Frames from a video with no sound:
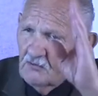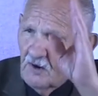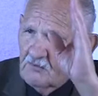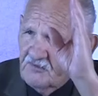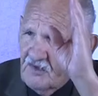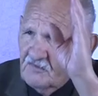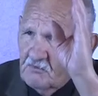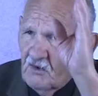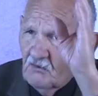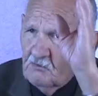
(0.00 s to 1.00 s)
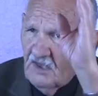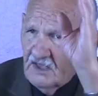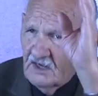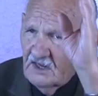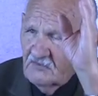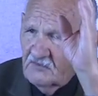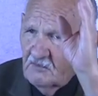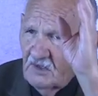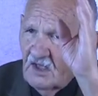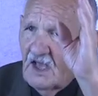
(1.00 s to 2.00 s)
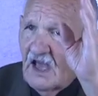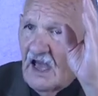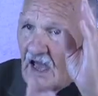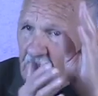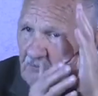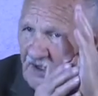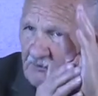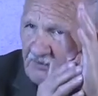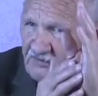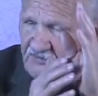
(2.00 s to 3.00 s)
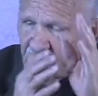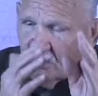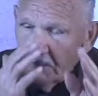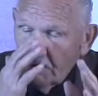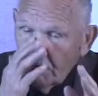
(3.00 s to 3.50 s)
represents both paganism and papacy